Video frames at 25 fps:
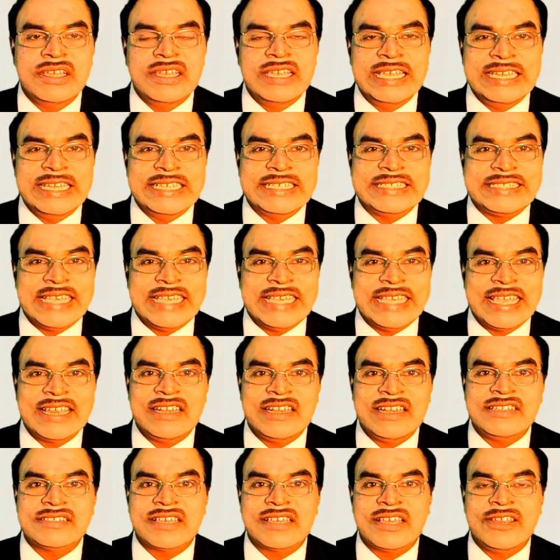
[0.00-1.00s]
In a
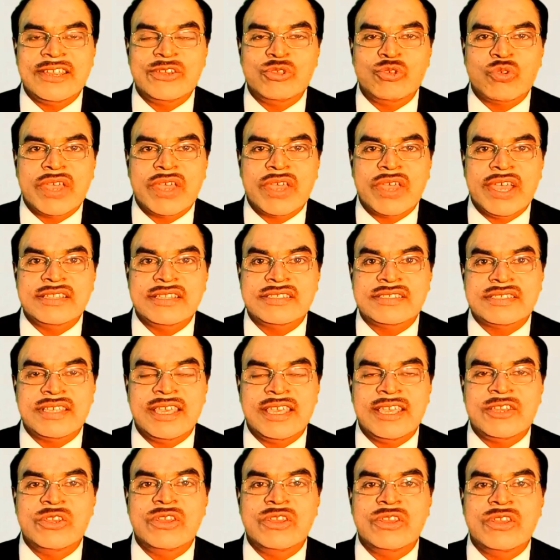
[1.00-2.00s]
single screen, you can
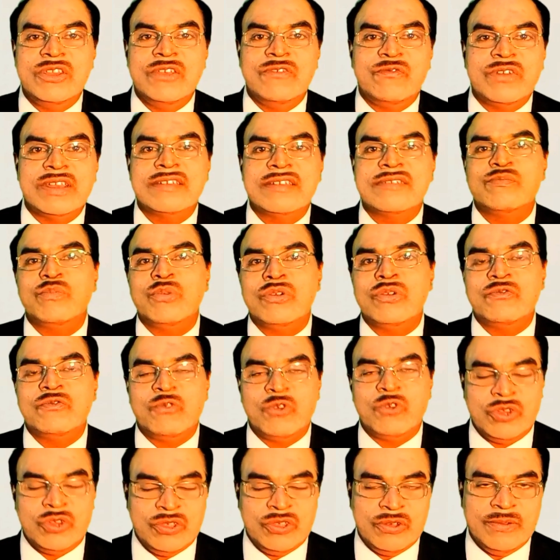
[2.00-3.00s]
see different
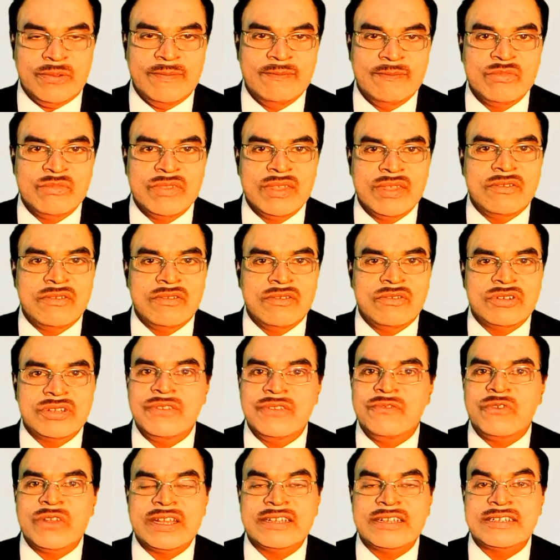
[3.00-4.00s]
portfolio,
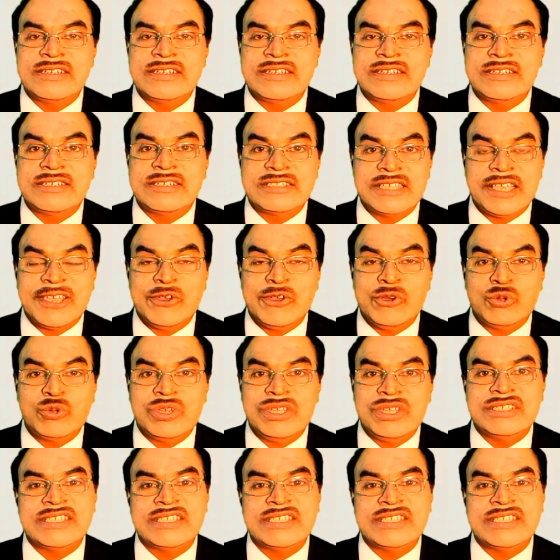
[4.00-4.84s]
different securities